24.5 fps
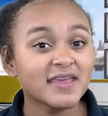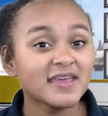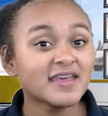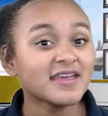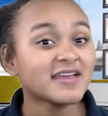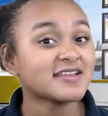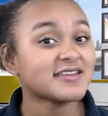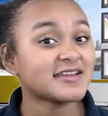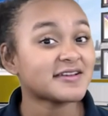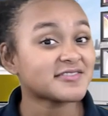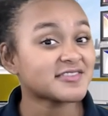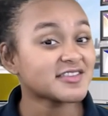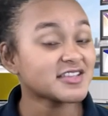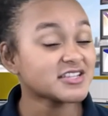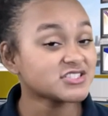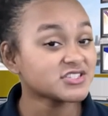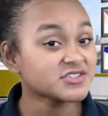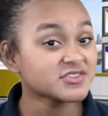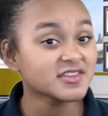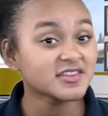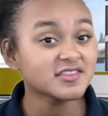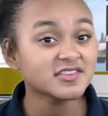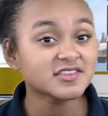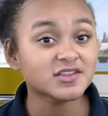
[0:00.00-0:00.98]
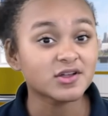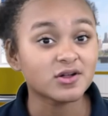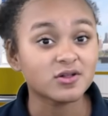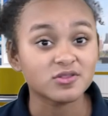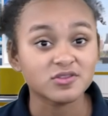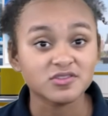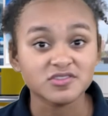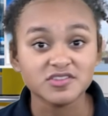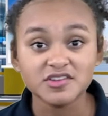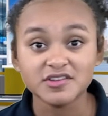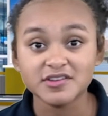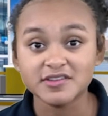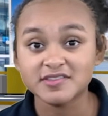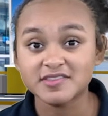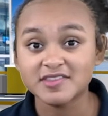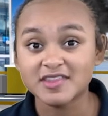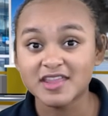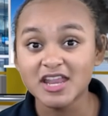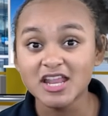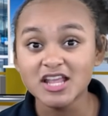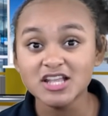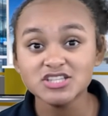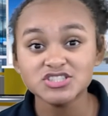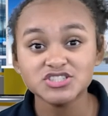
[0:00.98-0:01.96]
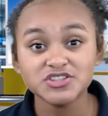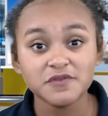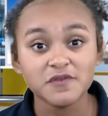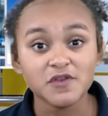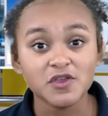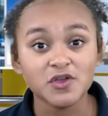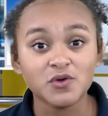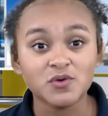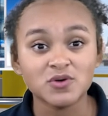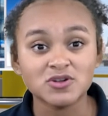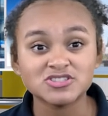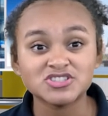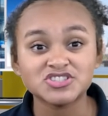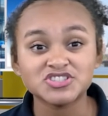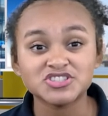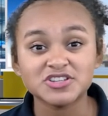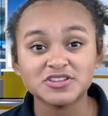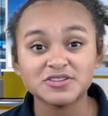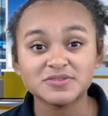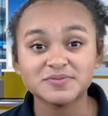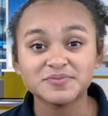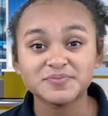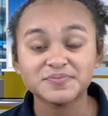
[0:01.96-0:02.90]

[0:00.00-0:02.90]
Now teachers and scholars, here's today's trivia question.